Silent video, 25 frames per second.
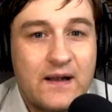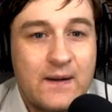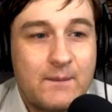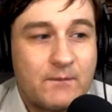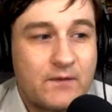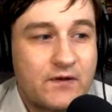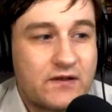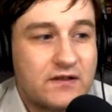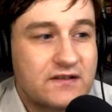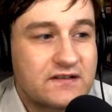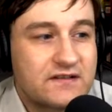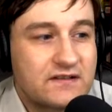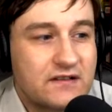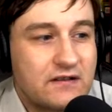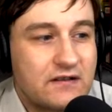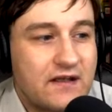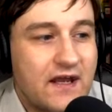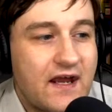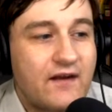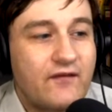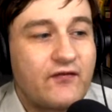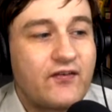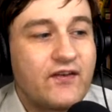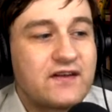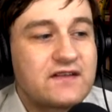There's a
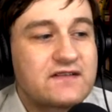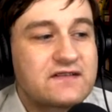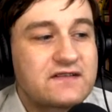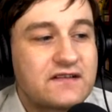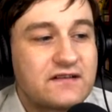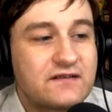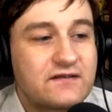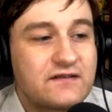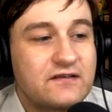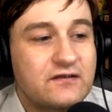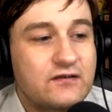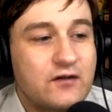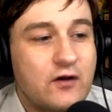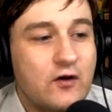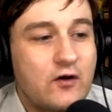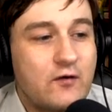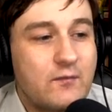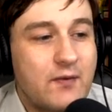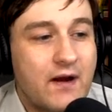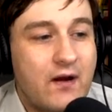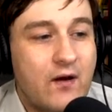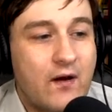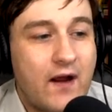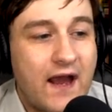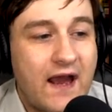lot of things to know
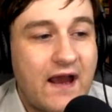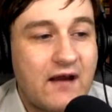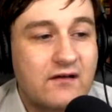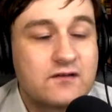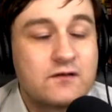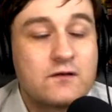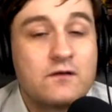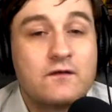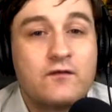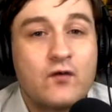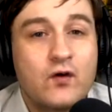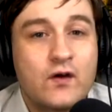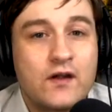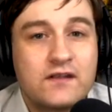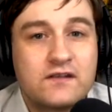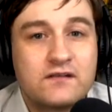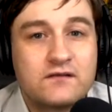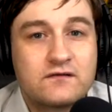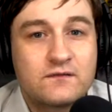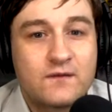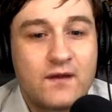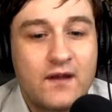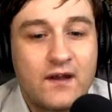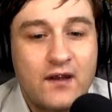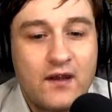about how to avoid
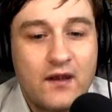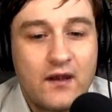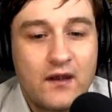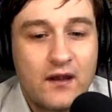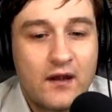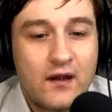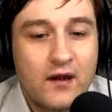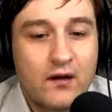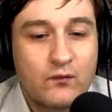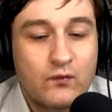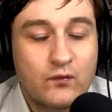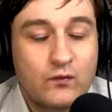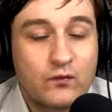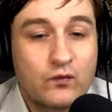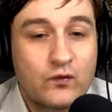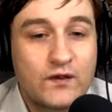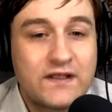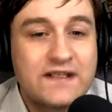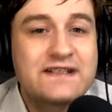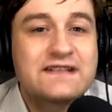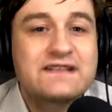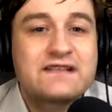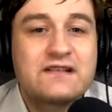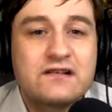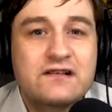
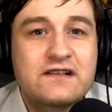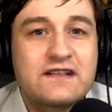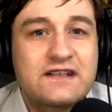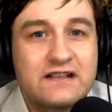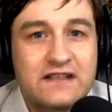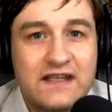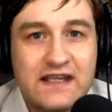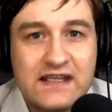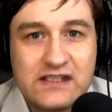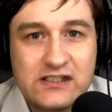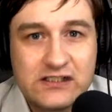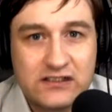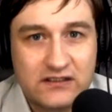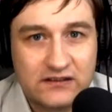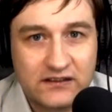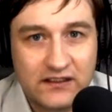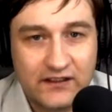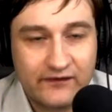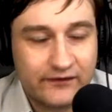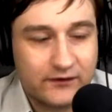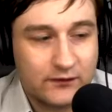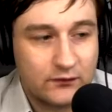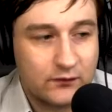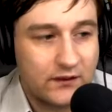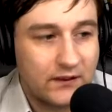recirculation,
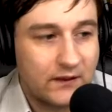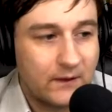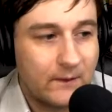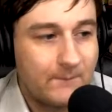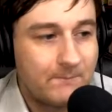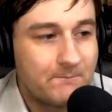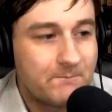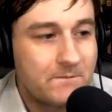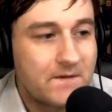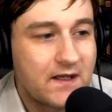if you will.